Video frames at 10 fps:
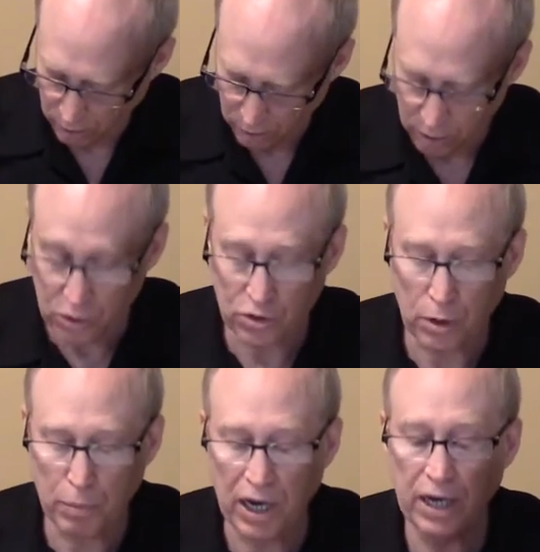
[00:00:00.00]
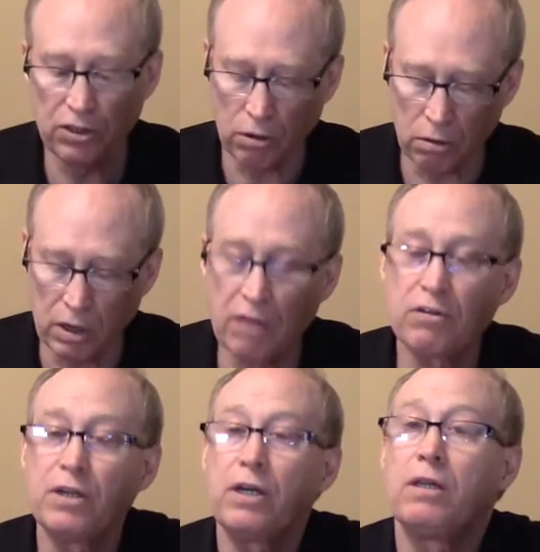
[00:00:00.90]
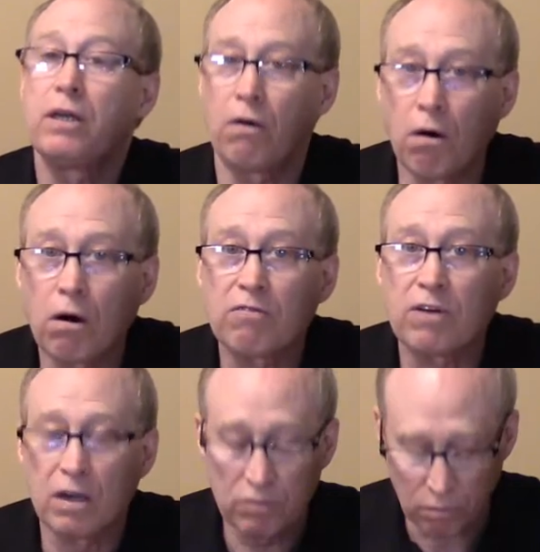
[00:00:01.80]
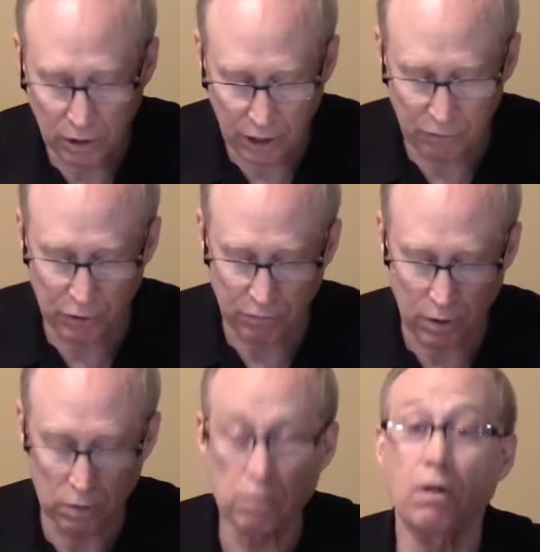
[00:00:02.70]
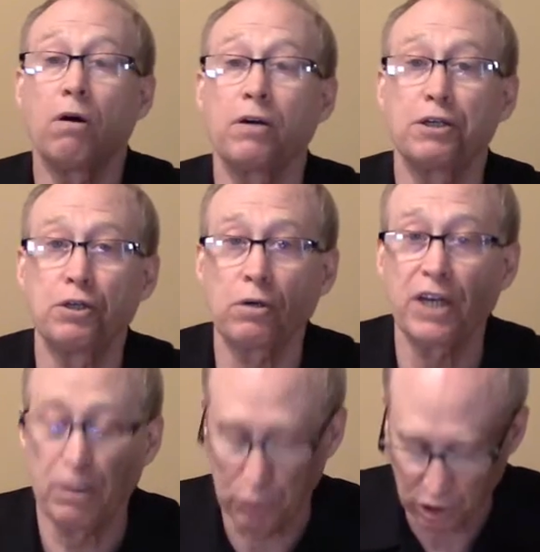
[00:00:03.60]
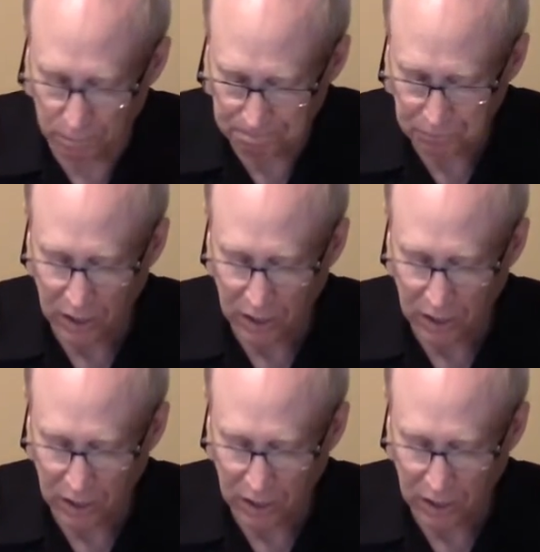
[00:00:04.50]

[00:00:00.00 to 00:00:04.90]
This is on page 11 in the R520, if you're following along in your hymnal.